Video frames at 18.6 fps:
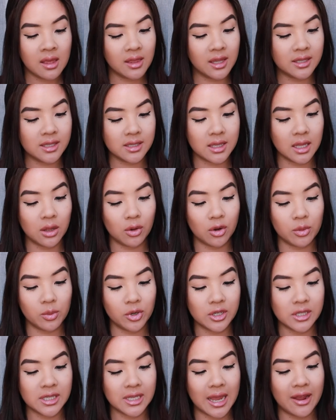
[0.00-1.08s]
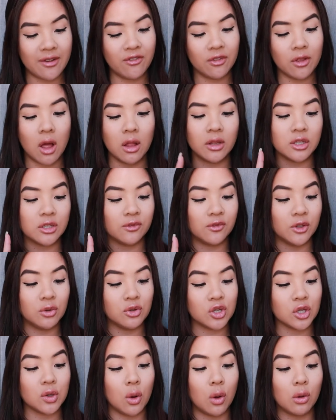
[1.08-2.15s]
This is the Laura Mercier Flawless
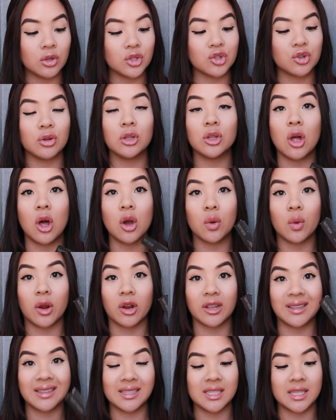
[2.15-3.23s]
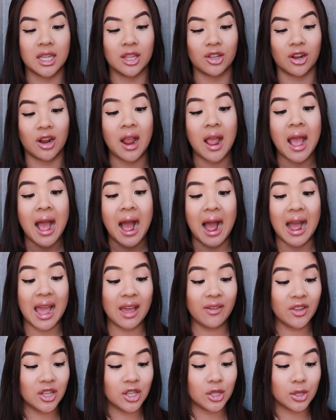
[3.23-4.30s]
Fusion Ultra Longwear Concealer. I
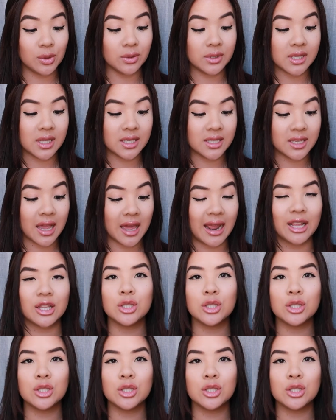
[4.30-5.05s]
haven't used this yet.